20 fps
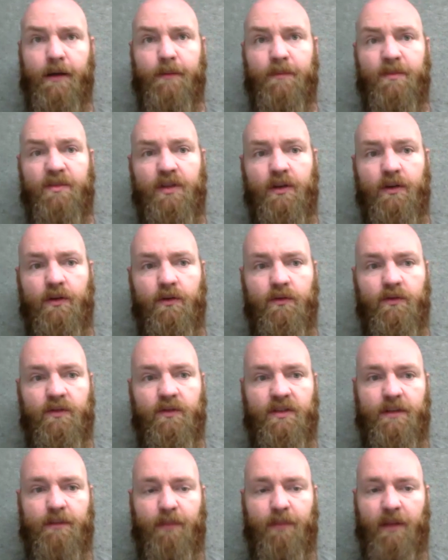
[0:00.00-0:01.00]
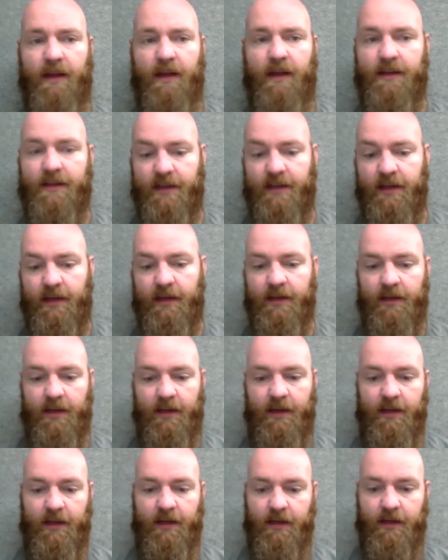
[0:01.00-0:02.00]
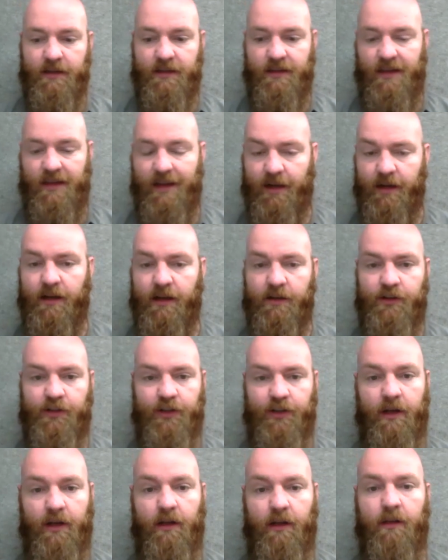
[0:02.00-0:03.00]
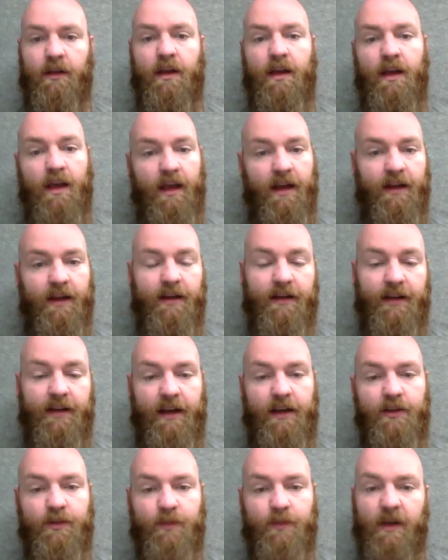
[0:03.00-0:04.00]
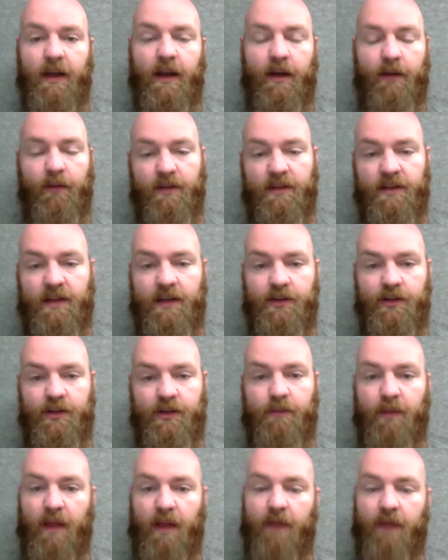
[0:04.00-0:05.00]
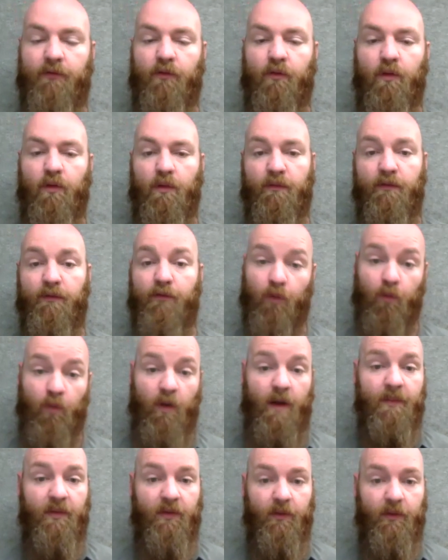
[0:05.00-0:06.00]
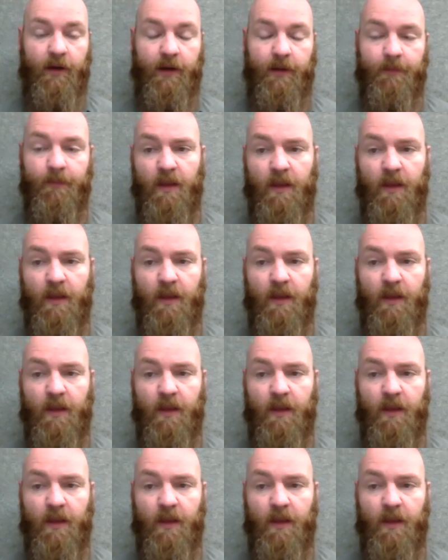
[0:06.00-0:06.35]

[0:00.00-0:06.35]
So SimpleID is, in a nutshell, an engagement and retention platform for Web3.